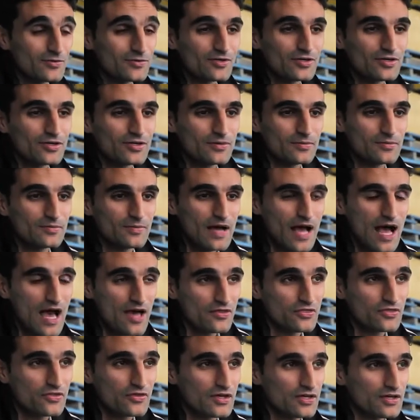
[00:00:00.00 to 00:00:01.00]
there were
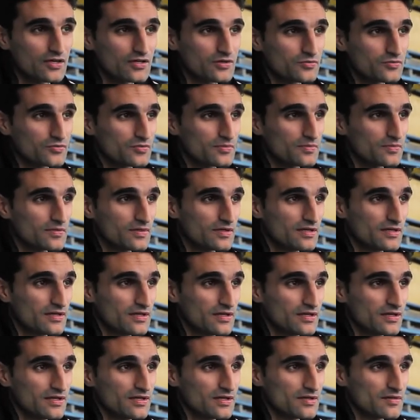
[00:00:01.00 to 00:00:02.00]
I think
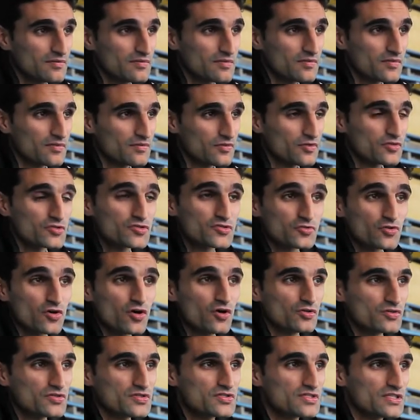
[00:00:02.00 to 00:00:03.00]
the
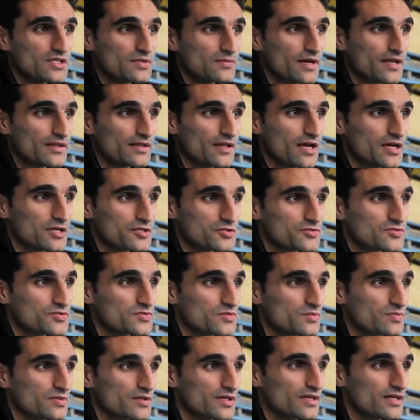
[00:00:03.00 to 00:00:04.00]
strongest team at
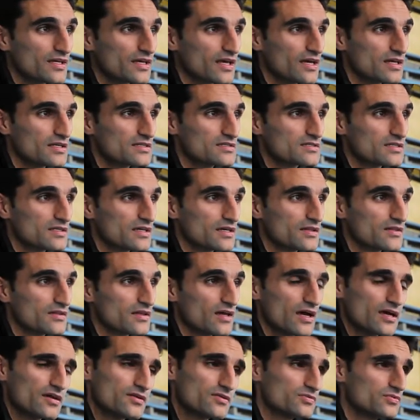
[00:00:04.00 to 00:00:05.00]
nationals we played against, and
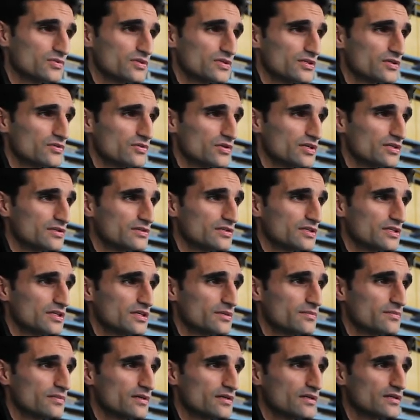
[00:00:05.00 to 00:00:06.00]
they had a really great
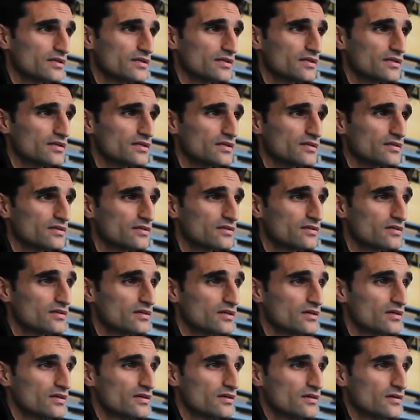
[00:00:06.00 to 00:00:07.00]
team. And
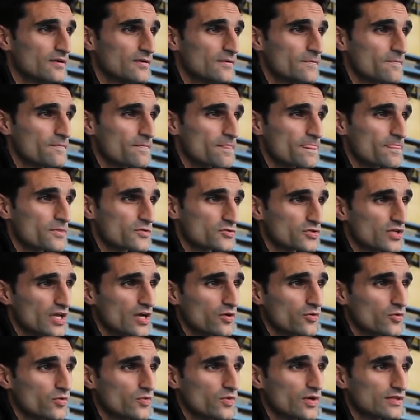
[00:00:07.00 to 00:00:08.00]
so
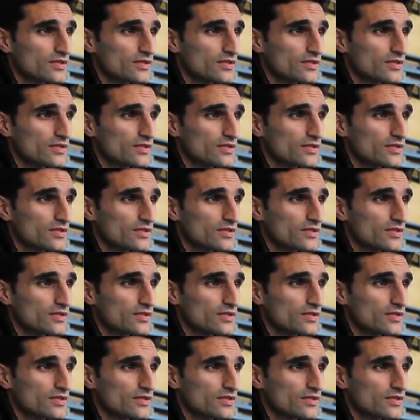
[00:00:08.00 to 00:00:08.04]
yeah, we